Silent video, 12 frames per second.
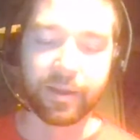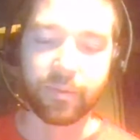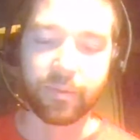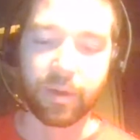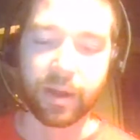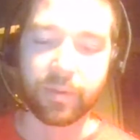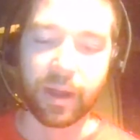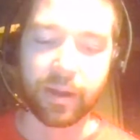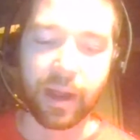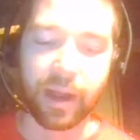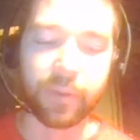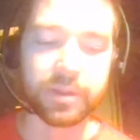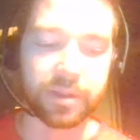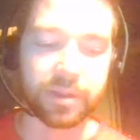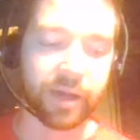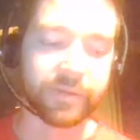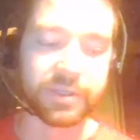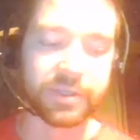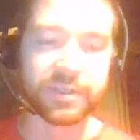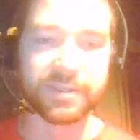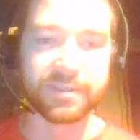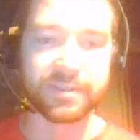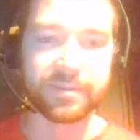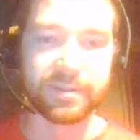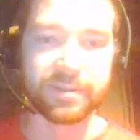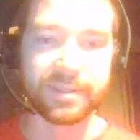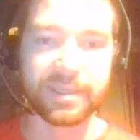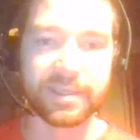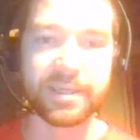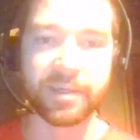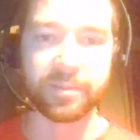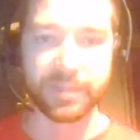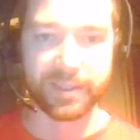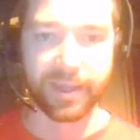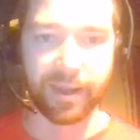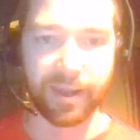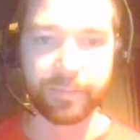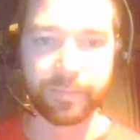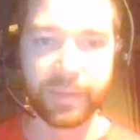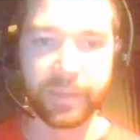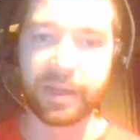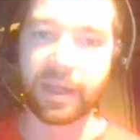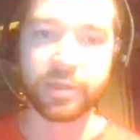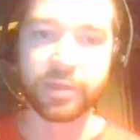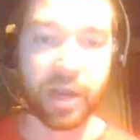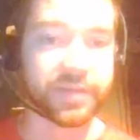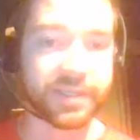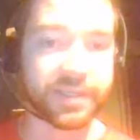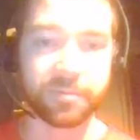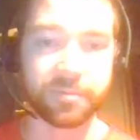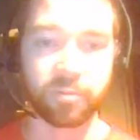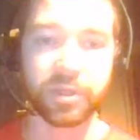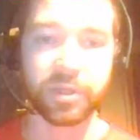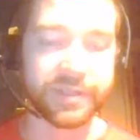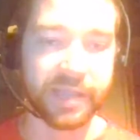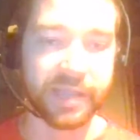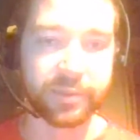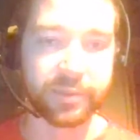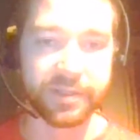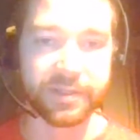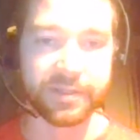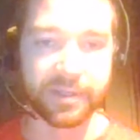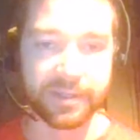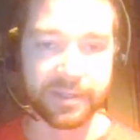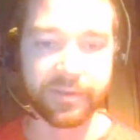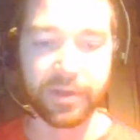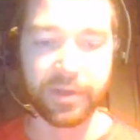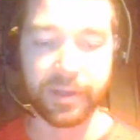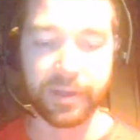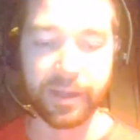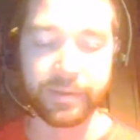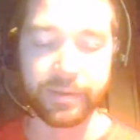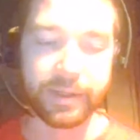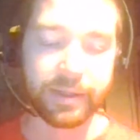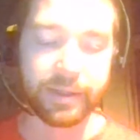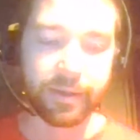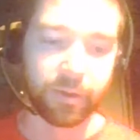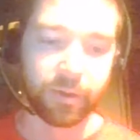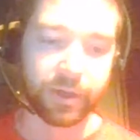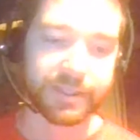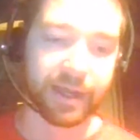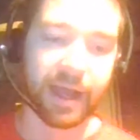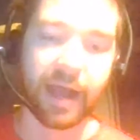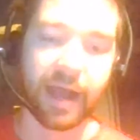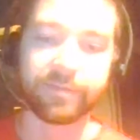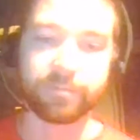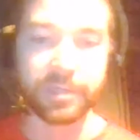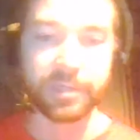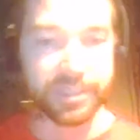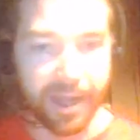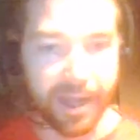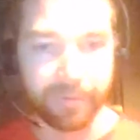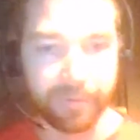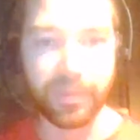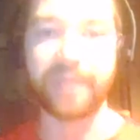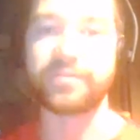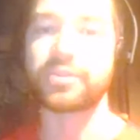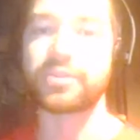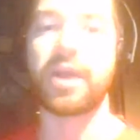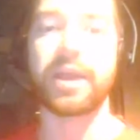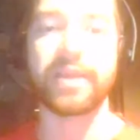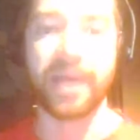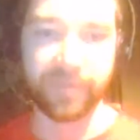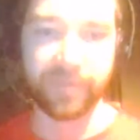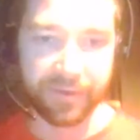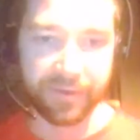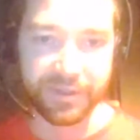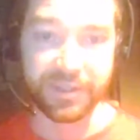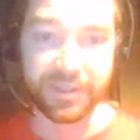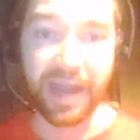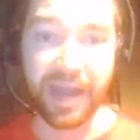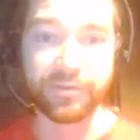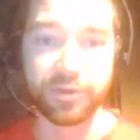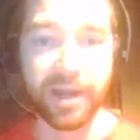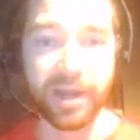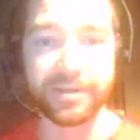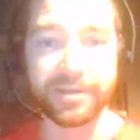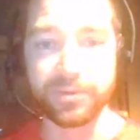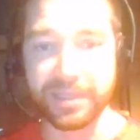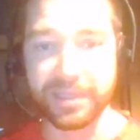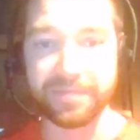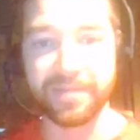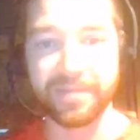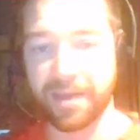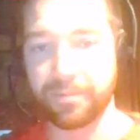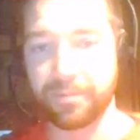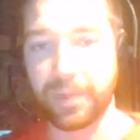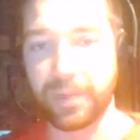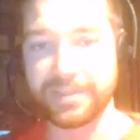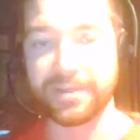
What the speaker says: I would love to just see him say, and Travis had some really good examples of this in his video again, where he said, I've reached out, I've tried to have conversations, I've tried to give them basically